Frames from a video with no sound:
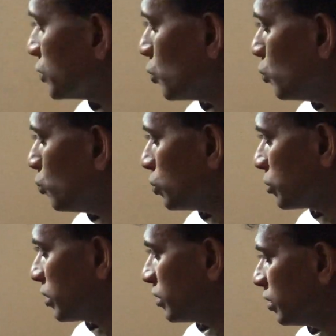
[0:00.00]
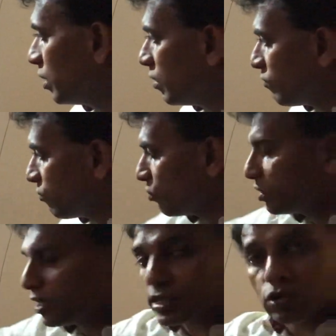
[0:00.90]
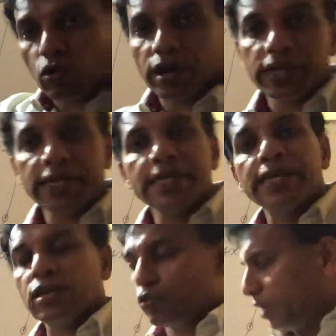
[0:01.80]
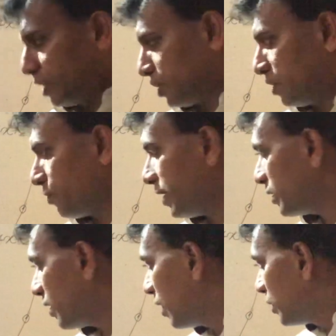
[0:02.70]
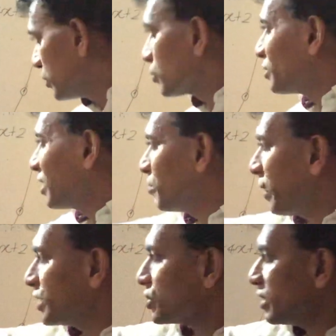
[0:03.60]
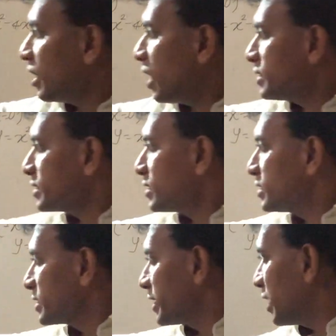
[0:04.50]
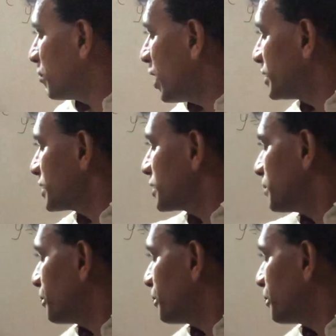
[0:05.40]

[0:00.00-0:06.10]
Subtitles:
solution for that quadratic equation, right? So I mentioned the answer, the same answer,